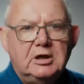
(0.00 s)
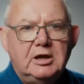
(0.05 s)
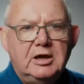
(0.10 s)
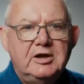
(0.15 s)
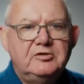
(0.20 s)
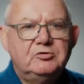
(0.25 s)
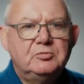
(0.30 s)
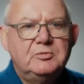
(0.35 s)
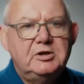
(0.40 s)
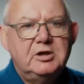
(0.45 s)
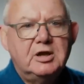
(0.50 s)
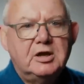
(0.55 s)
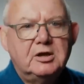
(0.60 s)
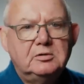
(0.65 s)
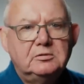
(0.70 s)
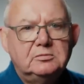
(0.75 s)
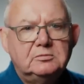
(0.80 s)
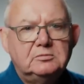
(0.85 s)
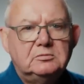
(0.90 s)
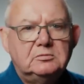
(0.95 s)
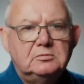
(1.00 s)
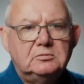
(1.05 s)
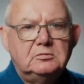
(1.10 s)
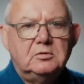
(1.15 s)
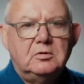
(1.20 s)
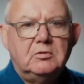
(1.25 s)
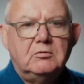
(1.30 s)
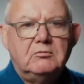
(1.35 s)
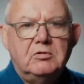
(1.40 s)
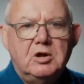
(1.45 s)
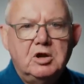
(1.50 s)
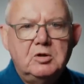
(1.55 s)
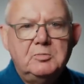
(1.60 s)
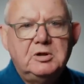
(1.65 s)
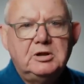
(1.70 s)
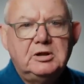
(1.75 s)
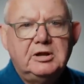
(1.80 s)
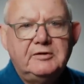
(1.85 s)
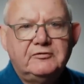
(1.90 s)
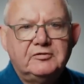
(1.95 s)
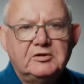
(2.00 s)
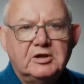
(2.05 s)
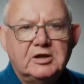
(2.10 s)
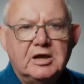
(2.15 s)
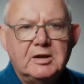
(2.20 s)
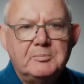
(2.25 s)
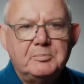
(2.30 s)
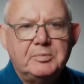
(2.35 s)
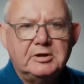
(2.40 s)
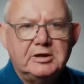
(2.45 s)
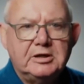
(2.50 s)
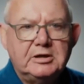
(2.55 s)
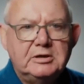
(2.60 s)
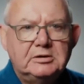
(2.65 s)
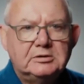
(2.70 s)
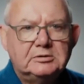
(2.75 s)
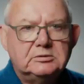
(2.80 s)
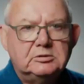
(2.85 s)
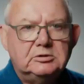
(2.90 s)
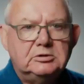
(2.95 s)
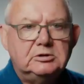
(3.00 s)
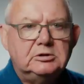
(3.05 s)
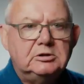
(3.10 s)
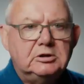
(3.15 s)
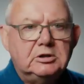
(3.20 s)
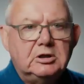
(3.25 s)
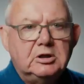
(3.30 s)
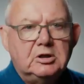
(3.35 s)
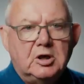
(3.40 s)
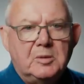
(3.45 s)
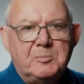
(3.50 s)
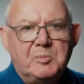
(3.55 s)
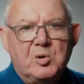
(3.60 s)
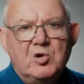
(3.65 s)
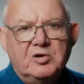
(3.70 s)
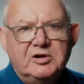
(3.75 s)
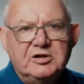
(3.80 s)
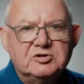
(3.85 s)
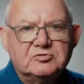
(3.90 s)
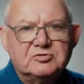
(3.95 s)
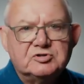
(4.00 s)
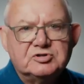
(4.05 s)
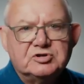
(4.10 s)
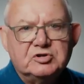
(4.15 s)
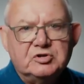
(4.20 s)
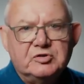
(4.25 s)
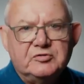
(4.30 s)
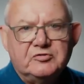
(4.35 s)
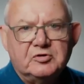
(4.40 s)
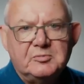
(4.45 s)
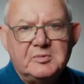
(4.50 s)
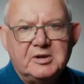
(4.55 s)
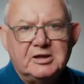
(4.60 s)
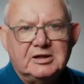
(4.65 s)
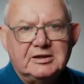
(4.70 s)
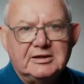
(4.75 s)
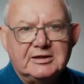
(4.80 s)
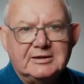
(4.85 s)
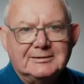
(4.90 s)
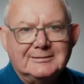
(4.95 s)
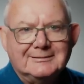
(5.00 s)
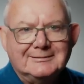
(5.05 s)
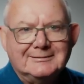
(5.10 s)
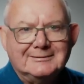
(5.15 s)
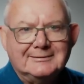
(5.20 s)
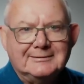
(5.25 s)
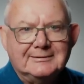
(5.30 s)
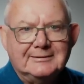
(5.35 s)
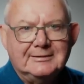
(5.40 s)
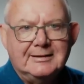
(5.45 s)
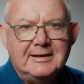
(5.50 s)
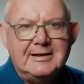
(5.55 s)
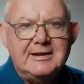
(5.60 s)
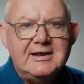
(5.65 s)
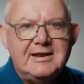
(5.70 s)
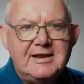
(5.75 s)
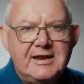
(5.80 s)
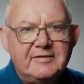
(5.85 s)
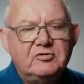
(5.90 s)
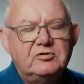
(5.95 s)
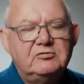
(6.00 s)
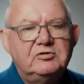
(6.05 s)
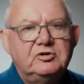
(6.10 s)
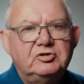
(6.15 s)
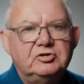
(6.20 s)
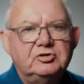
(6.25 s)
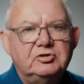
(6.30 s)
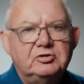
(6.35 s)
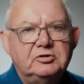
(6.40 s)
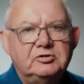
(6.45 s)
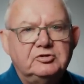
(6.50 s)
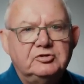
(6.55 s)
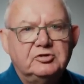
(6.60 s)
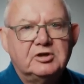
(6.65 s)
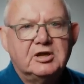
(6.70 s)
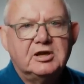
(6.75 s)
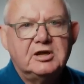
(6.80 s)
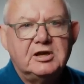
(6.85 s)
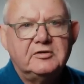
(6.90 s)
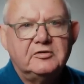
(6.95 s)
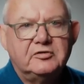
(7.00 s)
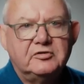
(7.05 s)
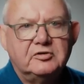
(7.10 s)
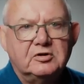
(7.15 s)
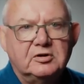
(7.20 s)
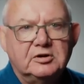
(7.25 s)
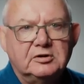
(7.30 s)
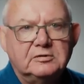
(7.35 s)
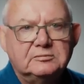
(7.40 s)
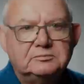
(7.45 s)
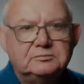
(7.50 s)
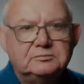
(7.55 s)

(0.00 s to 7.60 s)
As we know, Roman left the company upon his return from Italy and never returned to car design.